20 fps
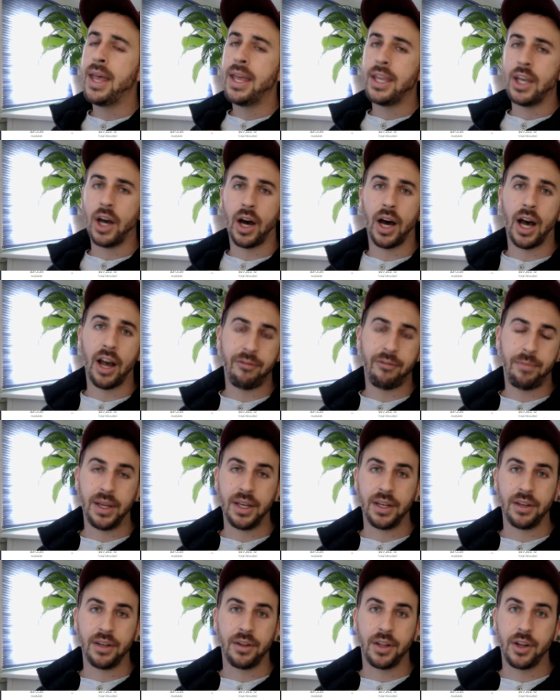yeah, I've
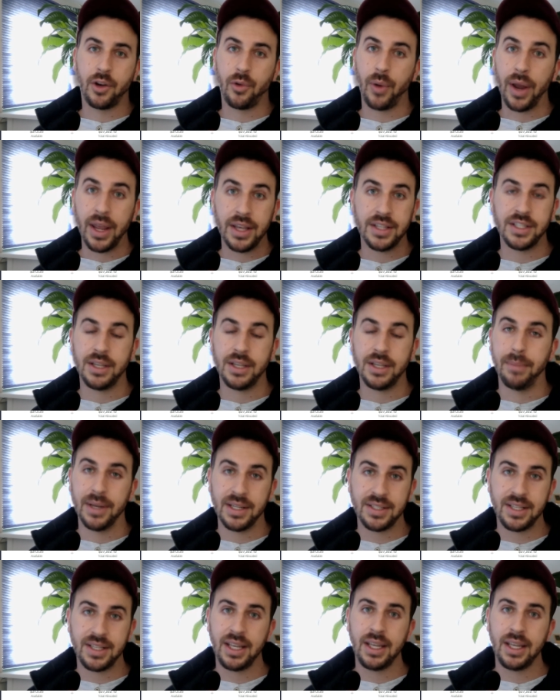been crazy
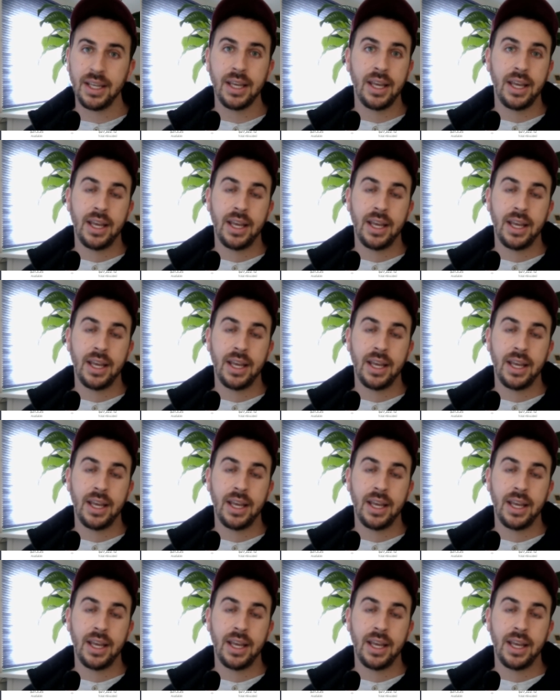busy